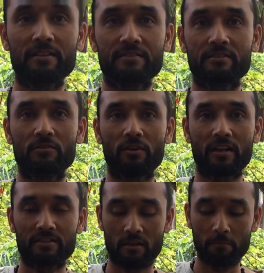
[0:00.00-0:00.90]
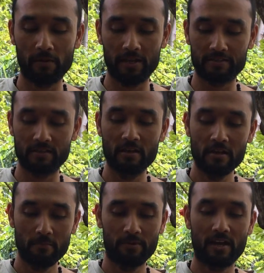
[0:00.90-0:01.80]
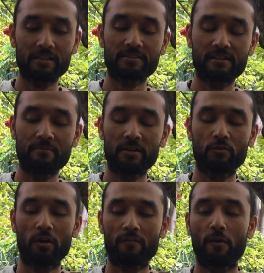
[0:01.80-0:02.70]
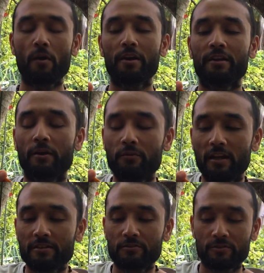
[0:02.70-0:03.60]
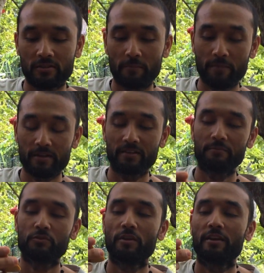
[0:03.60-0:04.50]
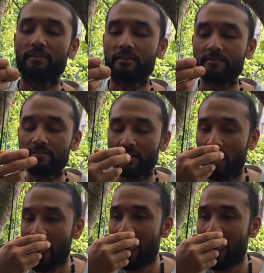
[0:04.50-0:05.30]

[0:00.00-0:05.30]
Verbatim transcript: taste is not as complex but ice cream and dwarf hawaiian i would like to compare them together and see